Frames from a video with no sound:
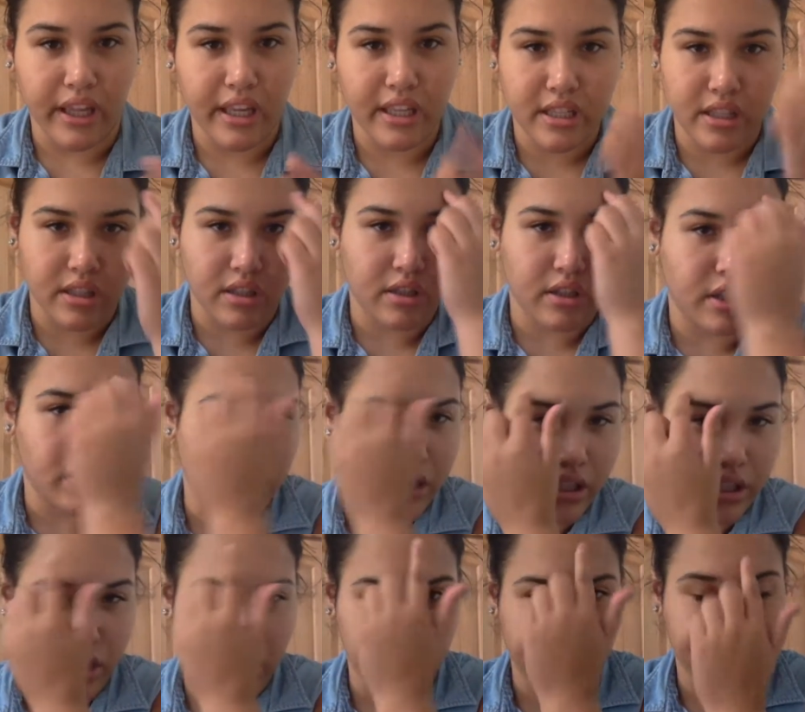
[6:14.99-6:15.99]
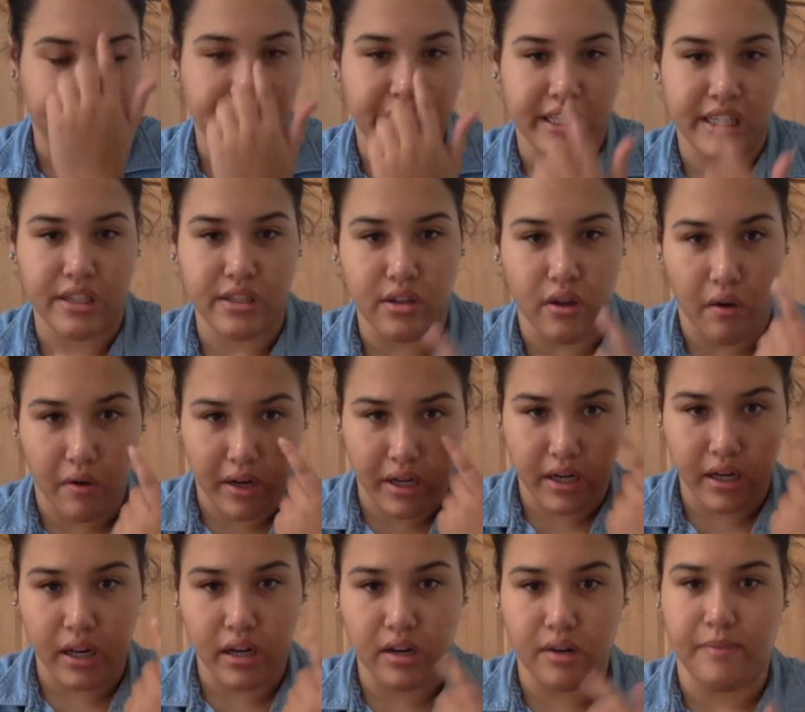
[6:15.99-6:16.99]
It's literally just my T-zone
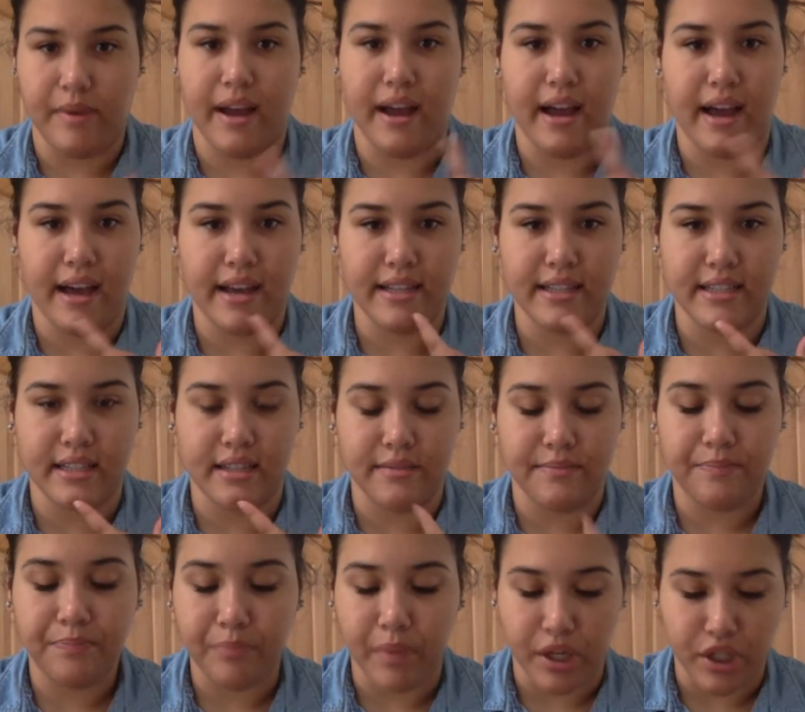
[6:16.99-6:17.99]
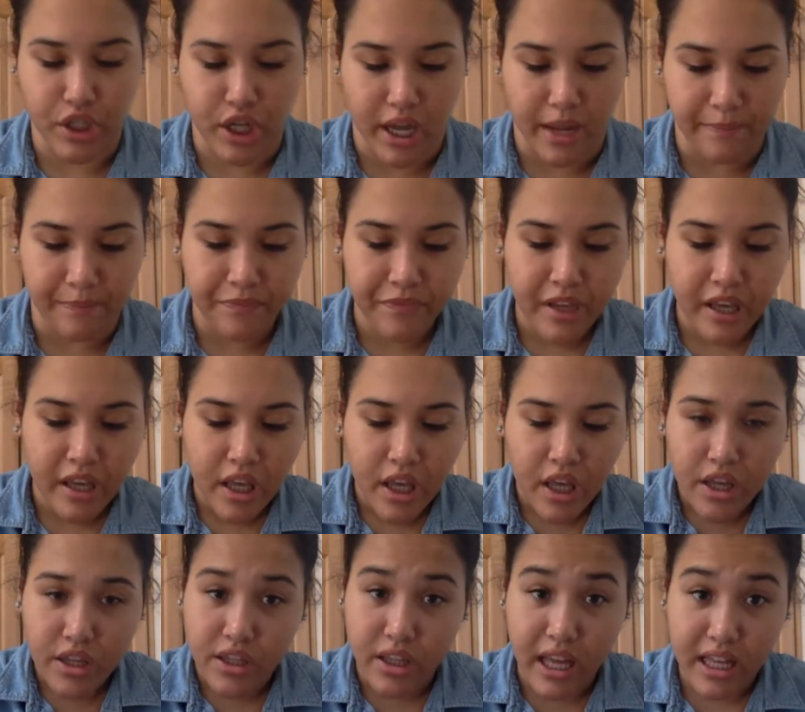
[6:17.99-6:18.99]
and under my eyes and my chin.
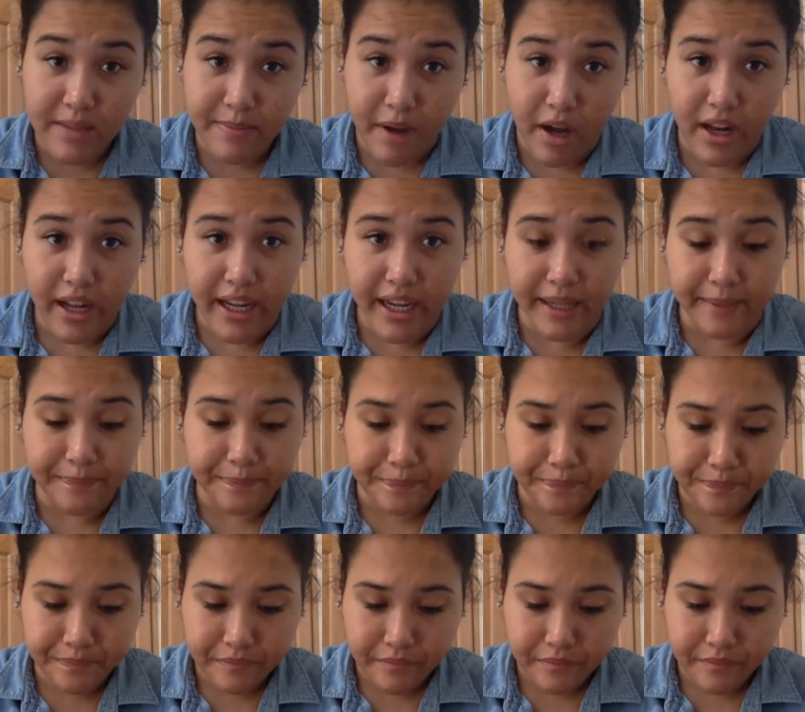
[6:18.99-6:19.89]
So that's about it.